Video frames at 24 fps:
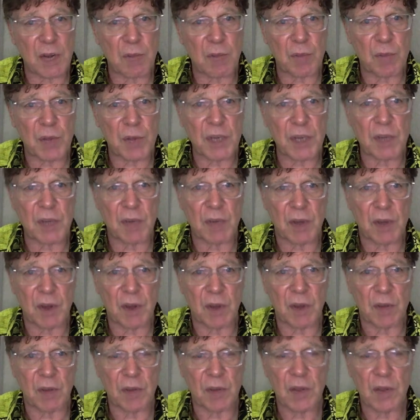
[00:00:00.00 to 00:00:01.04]
impressive
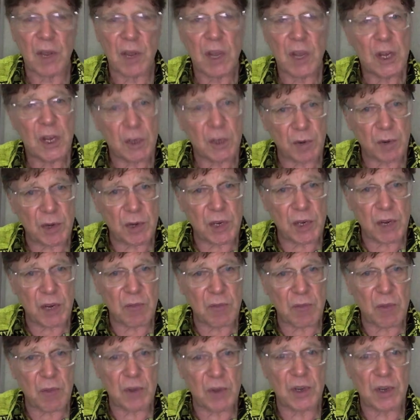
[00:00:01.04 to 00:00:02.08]
enough to
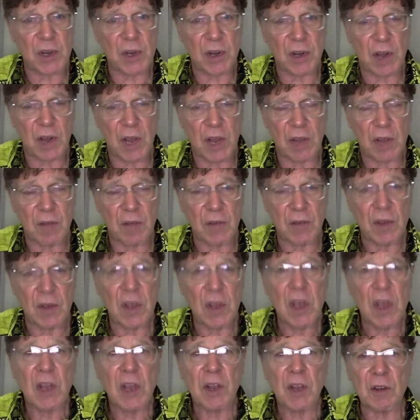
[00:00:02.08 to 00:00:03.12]
achieve much in life,
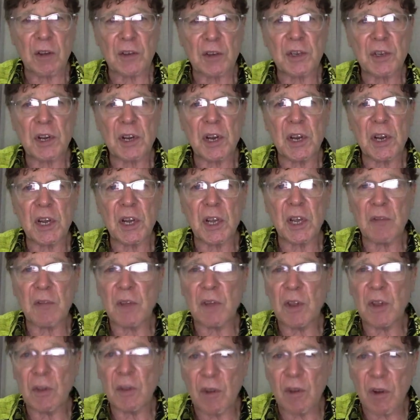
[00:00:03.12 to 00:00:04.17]
consider
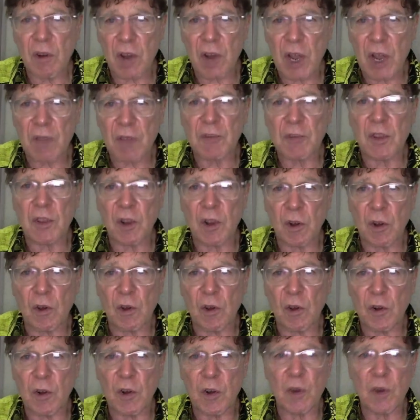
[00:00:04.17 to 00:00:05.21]
giving your life to the
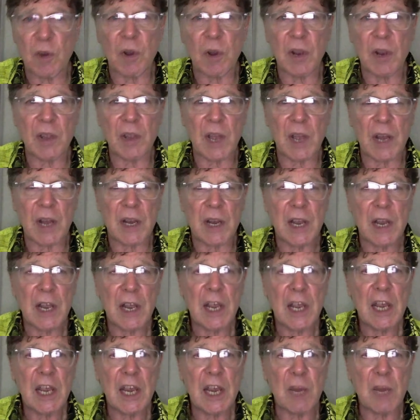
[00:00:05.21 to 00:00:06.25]
Lord, knowing that
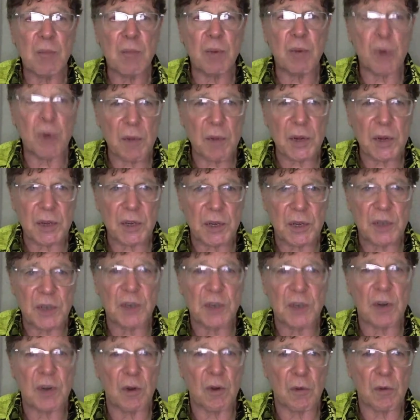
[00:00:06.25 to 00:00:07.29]
he promises
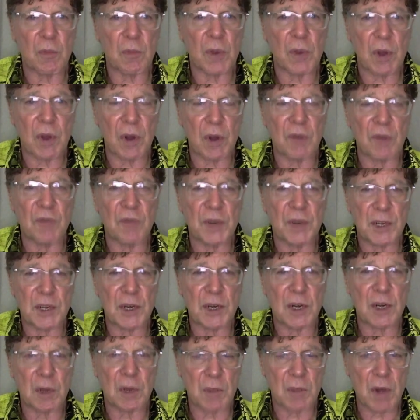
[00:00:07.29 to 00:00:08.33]
to look beyond
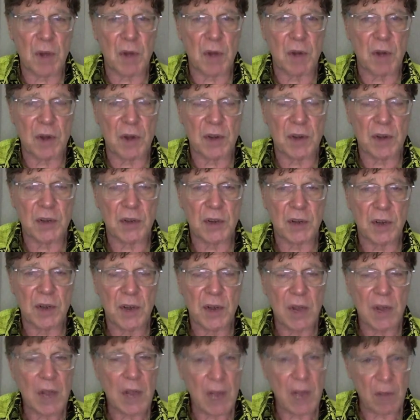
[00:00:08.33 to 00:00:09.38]
physical appearance
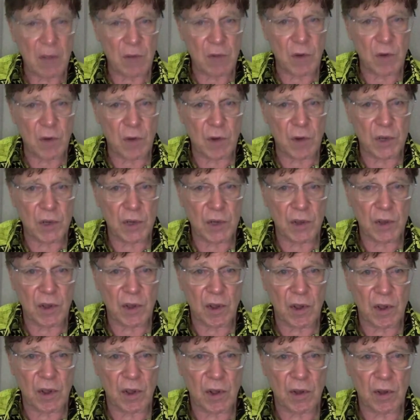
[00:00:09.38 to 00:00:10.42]
and focus on the
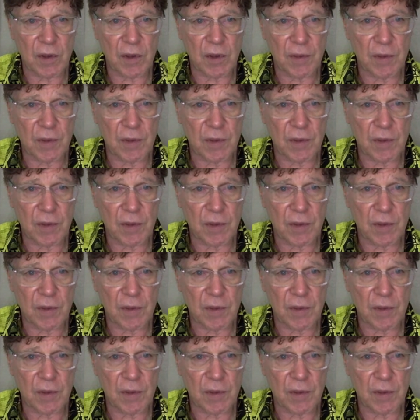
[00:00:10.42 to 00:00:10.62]
heart.